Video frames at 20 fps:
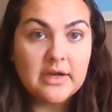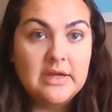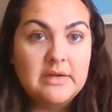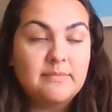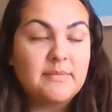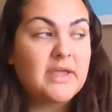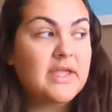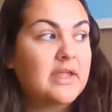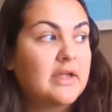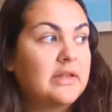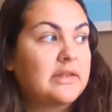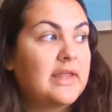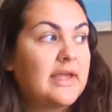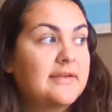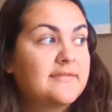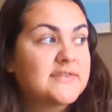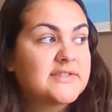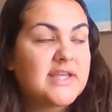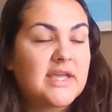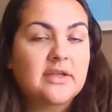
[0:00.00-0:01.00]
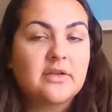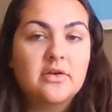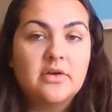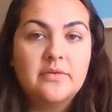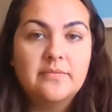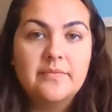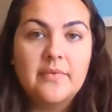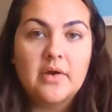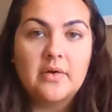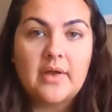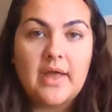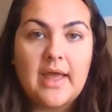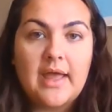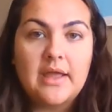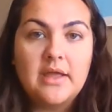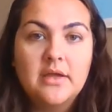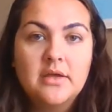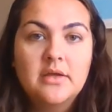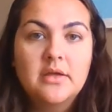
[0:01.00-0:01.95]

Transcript: and make a life cycle, okay?